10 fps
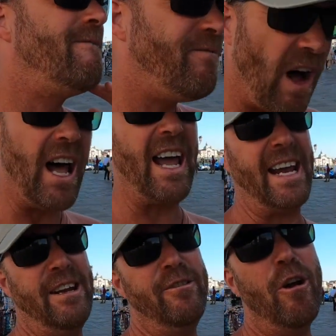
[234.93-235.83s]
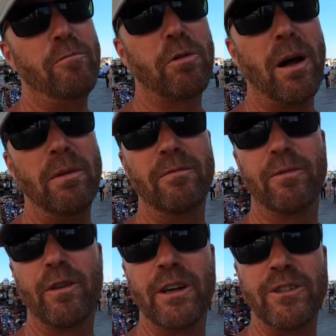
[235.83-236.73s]
Fine, no problem
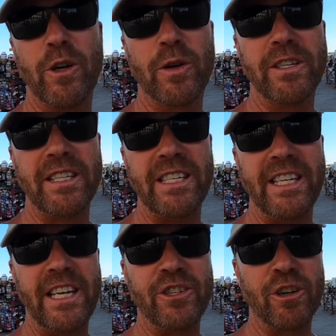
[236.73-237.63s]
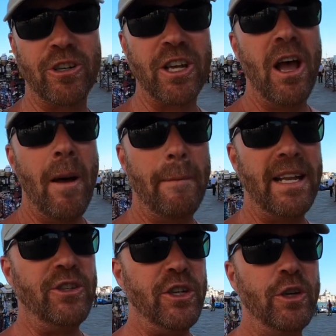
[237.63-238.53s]
for a touristy t-shirt,
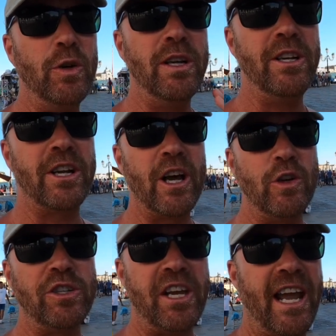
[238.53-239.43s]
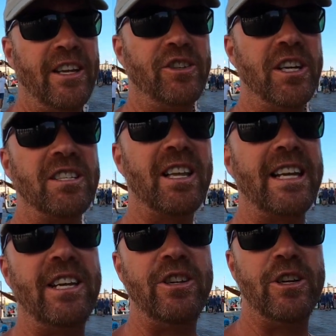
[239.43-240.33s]
but do negotiate, just
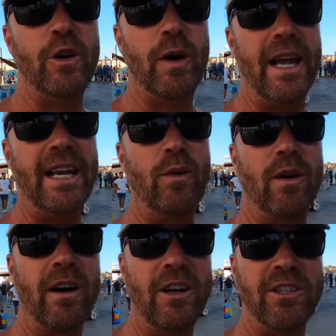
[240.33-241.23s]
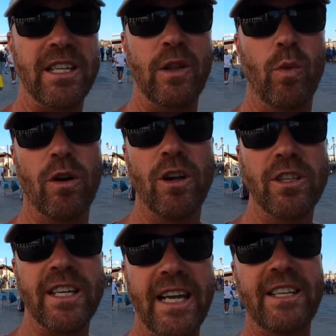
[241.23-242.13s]
like you do anywhere else in the
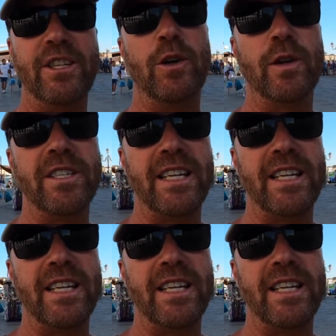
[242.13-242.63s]
world in tourist